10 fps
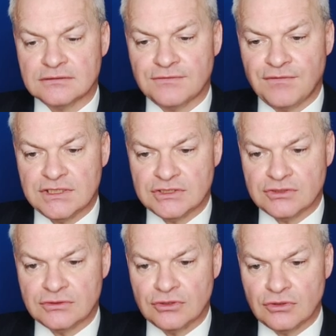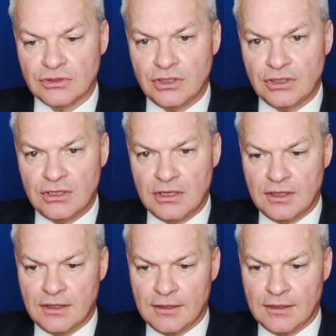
Fistel not good.